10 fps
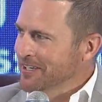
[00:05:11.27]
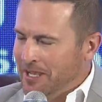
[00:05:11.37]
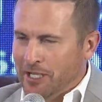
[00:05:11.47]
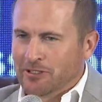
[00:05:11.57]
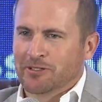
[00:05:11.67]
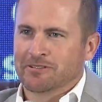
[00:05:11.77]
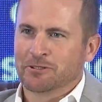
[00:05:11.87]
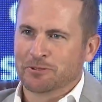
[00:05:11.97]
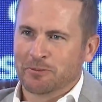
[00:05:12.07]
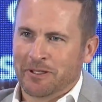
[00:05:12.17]
and Hector
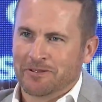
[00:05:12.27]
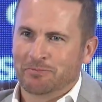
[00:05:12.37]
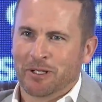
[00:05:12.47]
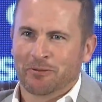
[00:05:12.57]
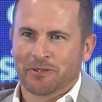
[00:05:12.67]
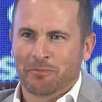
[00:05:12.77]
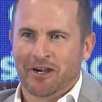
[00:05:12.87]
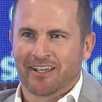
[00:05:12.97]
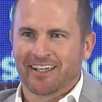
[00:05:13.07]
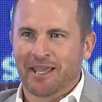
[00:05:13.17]
introduced me as being with the
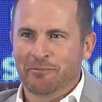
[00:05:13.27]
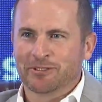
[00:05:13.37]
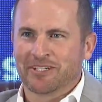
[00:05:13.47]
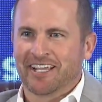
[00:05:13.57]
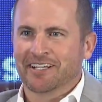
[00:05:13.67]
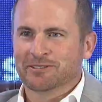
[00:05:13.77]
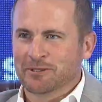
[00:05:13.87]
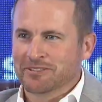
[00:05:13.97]
American Chemistry Council.